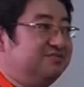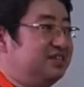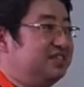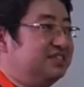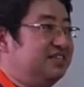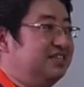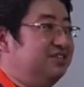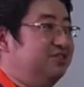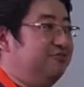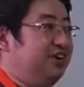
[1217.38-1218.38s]
no value
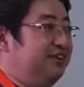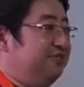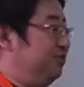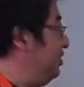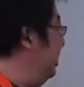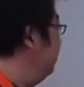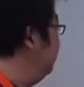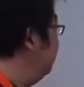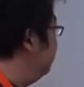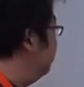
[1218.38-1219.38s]
for the end user,
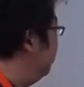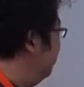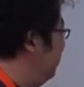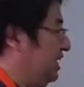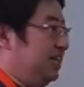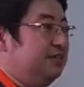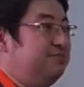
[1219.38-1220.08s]
eliminate it.